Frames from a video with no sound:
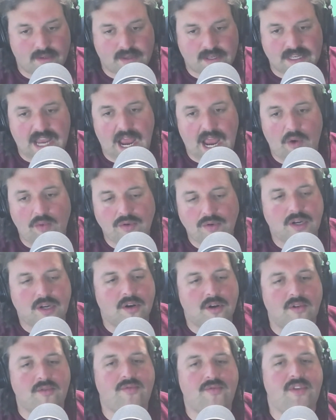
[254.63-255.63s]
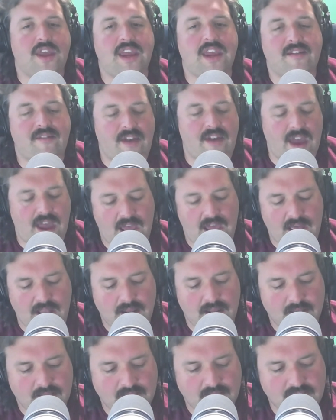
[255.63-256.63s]
downturn they have had
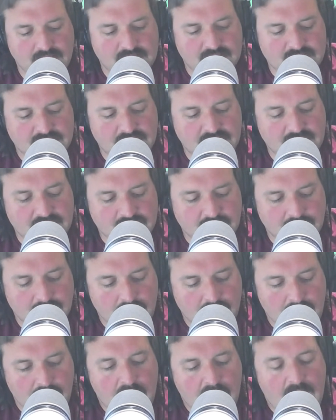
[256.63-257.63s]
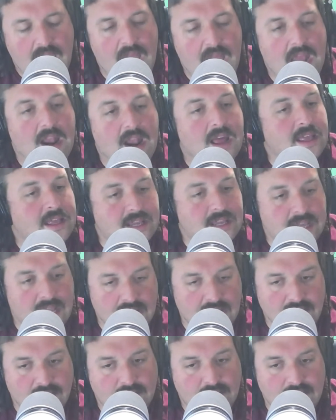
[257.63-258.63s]
this season, and I
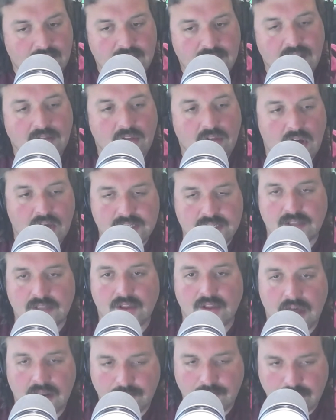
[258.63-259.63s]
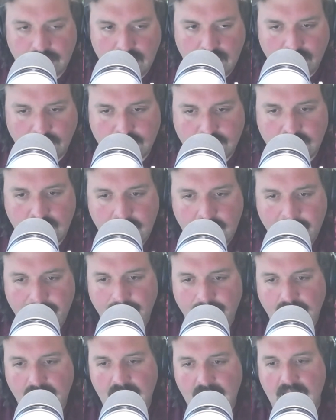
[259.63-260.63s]
get that they lost a lot of players,
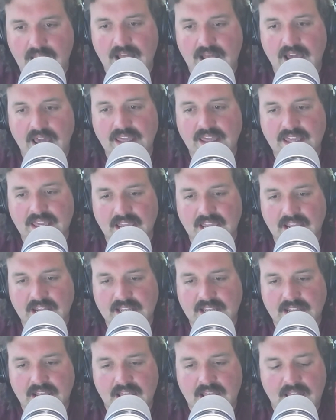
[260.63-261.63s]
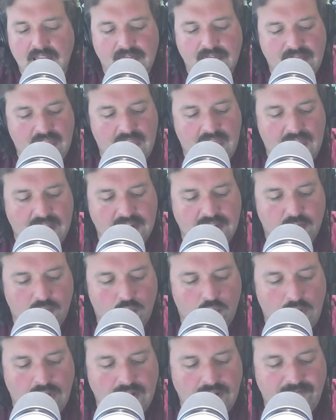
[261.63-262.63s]
and I get that
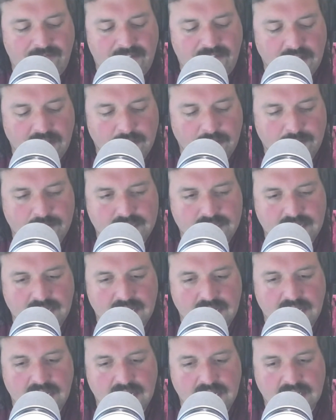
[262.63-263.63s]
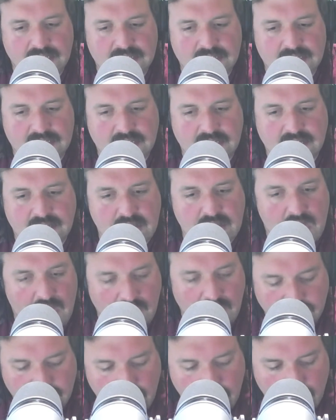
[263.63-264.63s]
Wade Phillips is
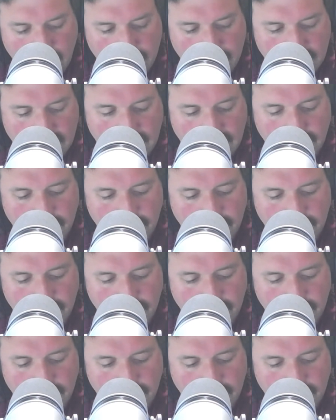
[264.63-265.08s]
not coaching.